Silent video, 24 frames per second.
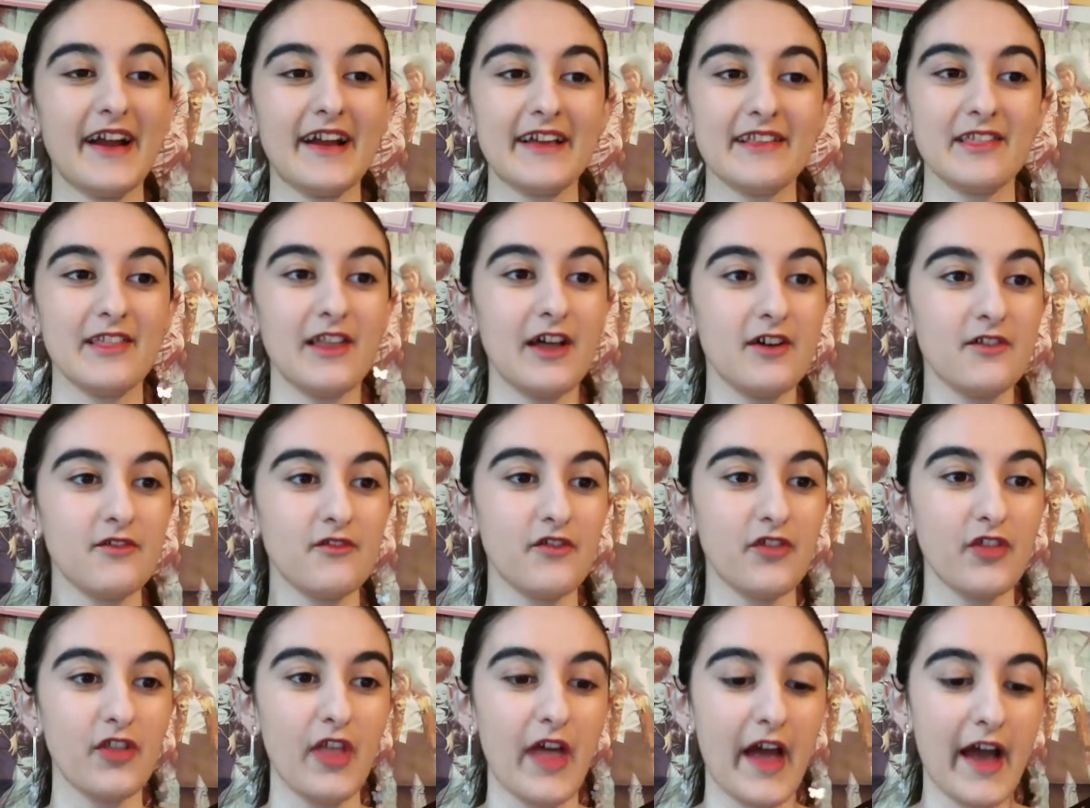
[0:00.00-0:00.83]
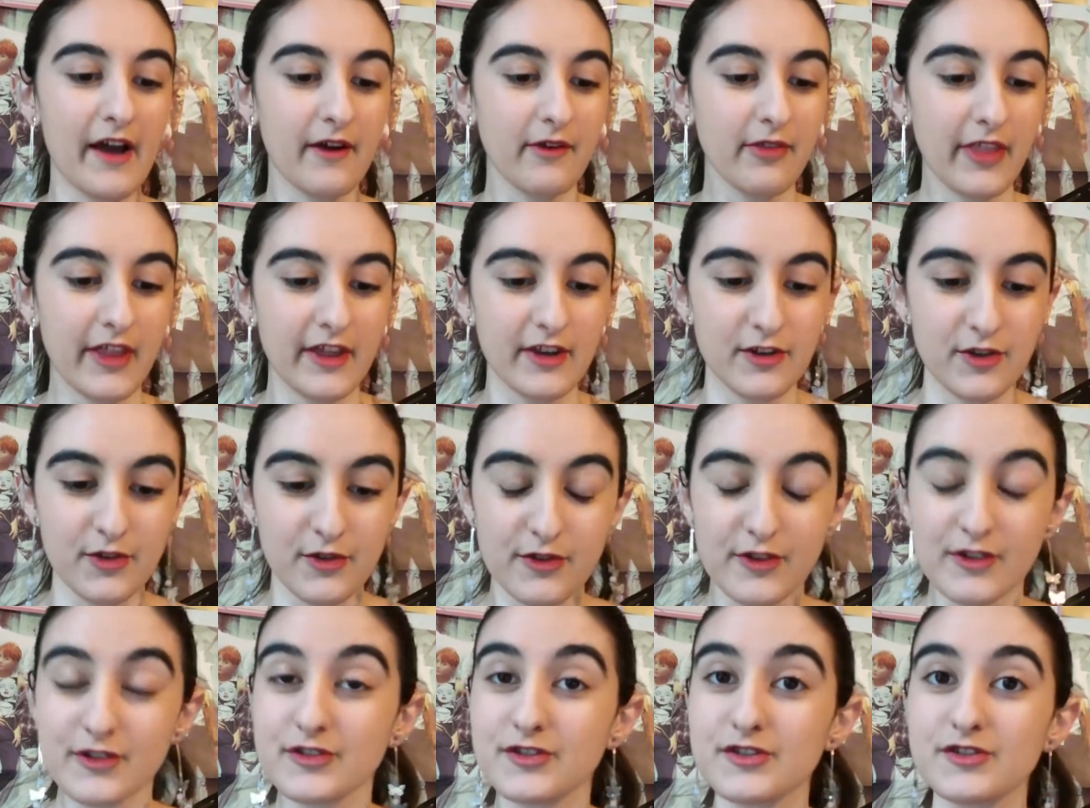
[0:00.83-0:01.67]
I love how they do
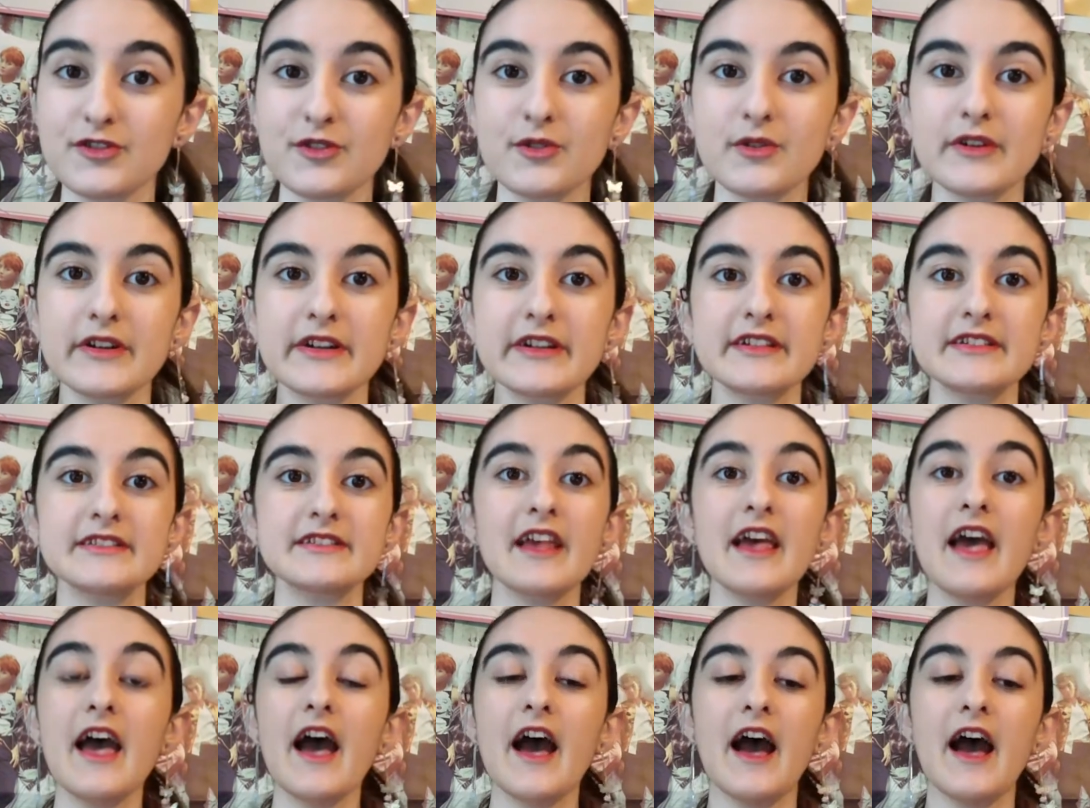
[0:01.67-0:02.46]
their stories.